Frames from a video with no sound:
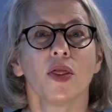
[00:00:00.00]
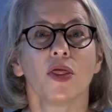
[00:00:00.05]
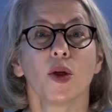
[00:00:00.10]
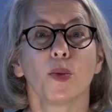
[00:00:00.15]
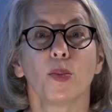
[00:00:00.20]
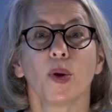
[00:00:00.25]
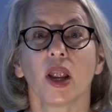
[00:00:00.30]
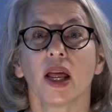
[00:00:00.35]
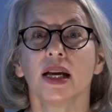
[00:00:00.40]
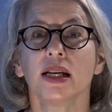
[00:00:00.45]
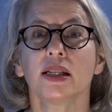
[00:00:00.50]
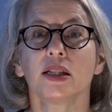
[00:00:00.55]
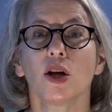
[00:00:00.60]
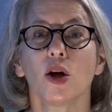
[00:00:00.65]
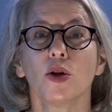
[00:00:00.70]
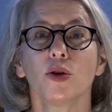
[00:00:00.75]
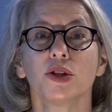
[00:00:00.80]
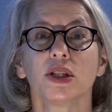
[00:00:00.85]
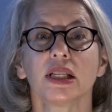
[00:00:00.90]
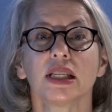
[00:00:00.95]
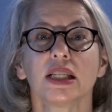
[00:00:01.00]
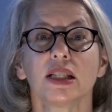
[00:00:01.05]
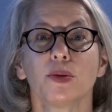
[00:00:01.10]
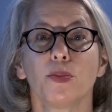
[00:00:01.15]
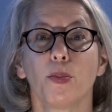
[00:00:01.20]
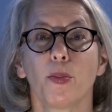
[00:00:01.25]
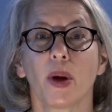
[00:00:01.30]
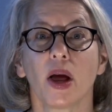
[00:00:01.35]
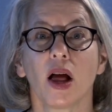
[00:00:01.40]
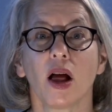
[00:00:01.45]
The place holds a
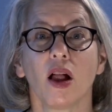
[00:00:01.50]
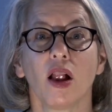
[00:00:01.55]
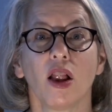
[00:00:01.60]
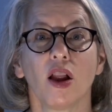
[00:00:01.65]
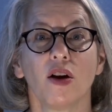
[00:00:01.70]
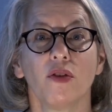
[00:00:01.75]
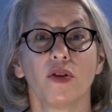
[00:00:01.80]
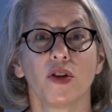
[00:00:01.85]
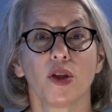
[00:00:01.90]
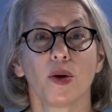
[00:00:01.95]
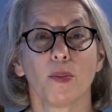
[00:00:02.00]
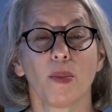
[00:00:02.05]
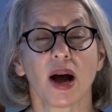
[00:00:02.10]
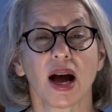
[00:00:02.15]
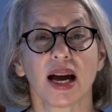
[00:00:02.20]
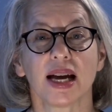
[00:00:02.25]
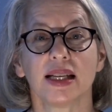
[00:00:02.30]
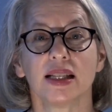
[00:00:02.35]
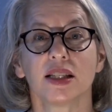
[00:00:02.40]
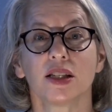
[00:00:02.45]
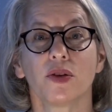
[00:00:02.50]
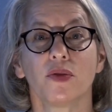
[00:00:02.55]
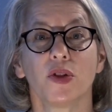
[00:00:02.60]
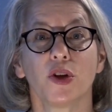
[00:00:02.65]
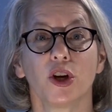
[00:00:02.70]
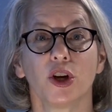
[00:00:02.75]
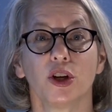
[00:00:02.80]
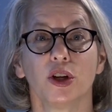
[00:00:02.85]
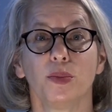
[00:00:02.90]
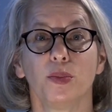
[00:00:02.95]
spell over the minds of
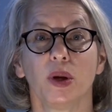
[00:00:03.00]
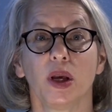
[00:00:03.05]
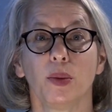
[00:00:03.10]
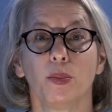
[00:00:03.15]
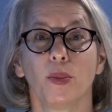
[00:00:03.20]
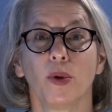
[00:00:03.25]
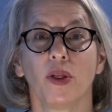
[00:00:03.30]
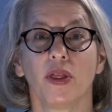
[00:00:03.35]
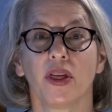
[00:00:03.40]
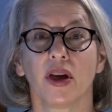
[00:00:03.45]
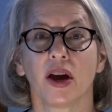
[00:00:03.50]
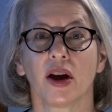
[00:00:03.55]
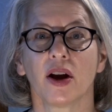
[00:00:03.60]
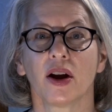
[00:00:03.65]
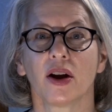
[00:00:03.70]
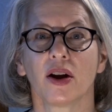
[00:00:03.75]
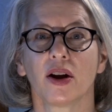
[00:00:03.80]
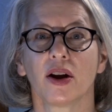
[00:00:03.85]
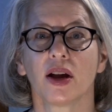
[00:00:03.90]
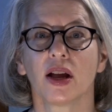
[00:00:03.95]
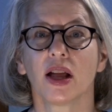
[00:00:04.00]
the good people there.